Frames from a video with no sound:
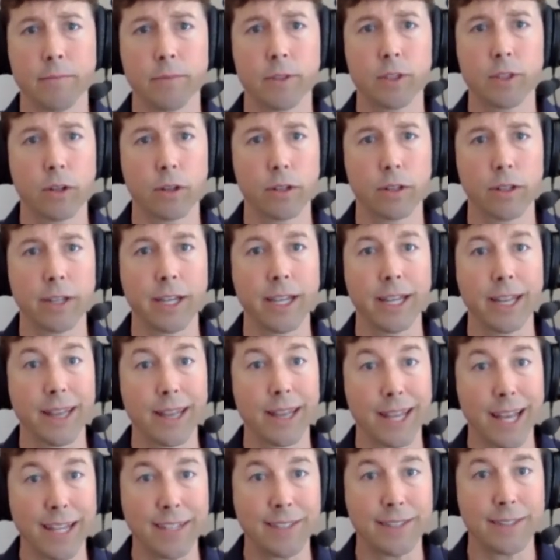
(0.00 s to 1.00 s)
certainly
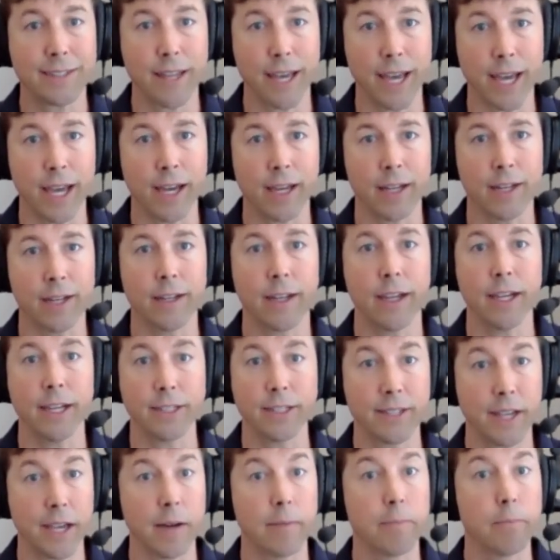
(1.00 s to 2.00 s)
less than
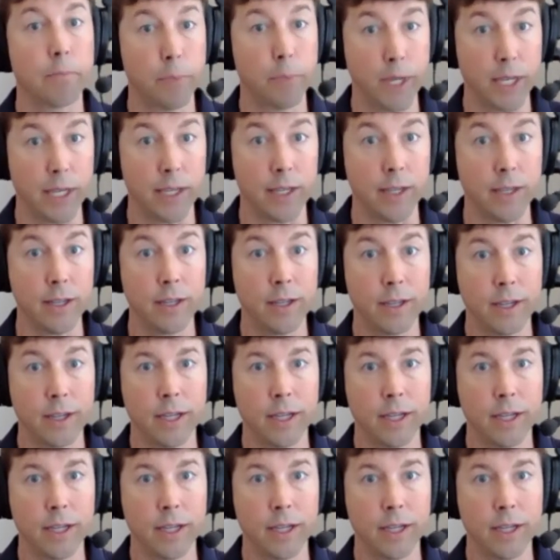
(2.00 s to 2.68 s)
exam P.